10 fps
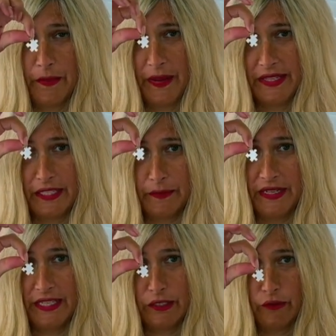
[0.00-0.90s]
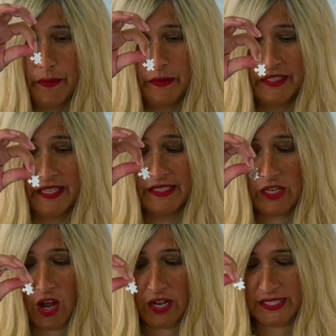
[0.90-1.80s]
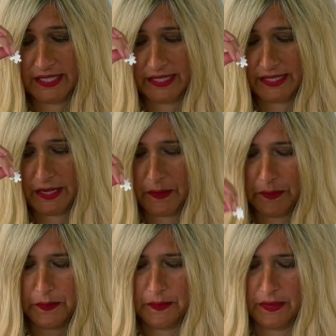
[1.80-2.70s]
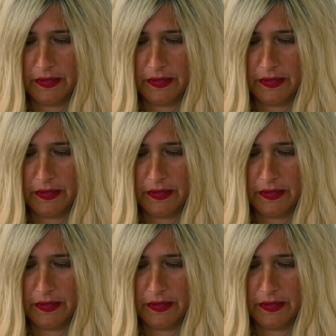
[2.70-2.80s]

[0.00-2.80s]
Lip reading: the puzzle piece represents autism.